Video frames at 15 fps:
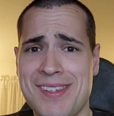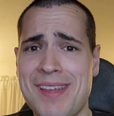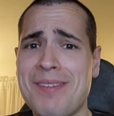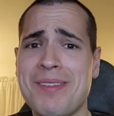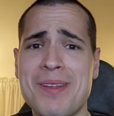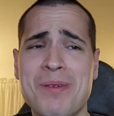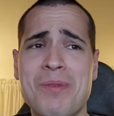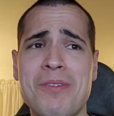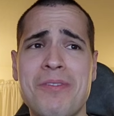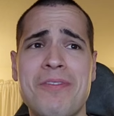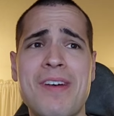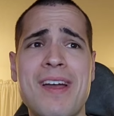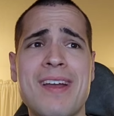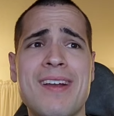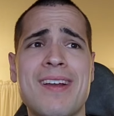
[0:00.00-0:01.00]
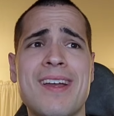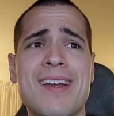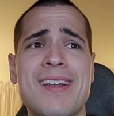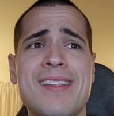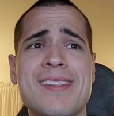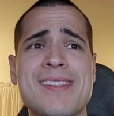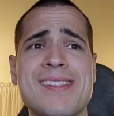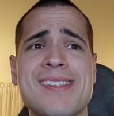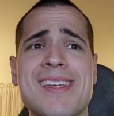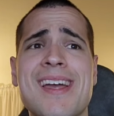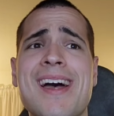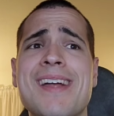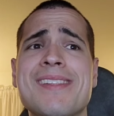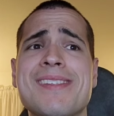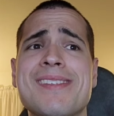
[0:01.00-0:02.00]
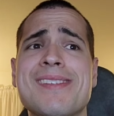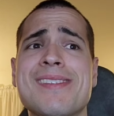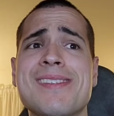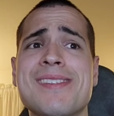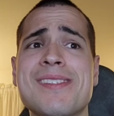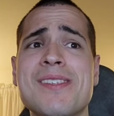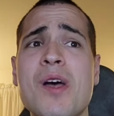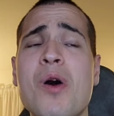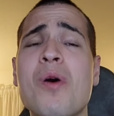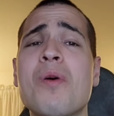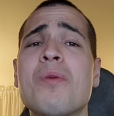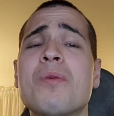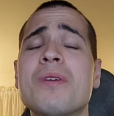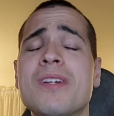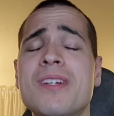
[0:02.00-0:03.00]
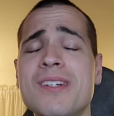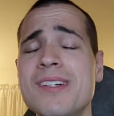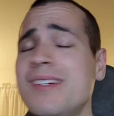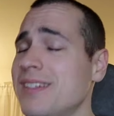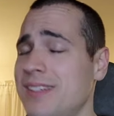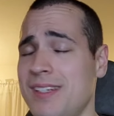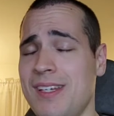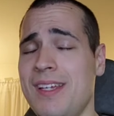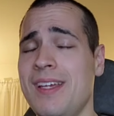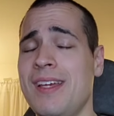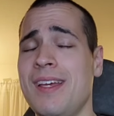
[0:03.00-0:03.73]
Now, liquefier guns got so good.